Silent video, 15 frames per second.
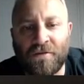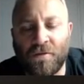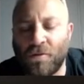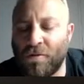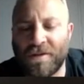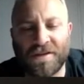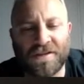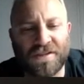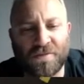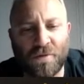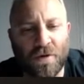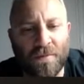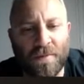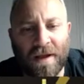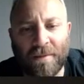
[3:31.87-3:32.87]
or they're just a
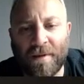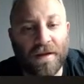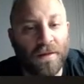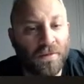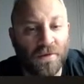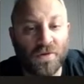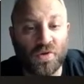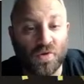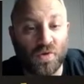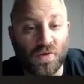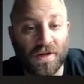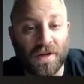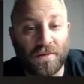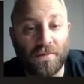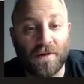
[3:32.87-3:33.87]
welcome backpack. I'm not too sure
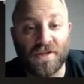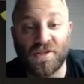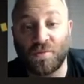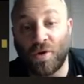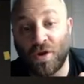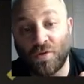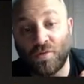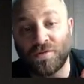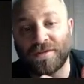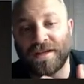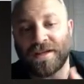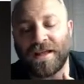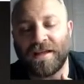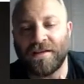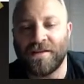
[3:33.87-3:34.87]
yet, but Schmeichel will take
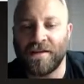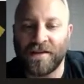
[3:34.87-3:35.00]
that.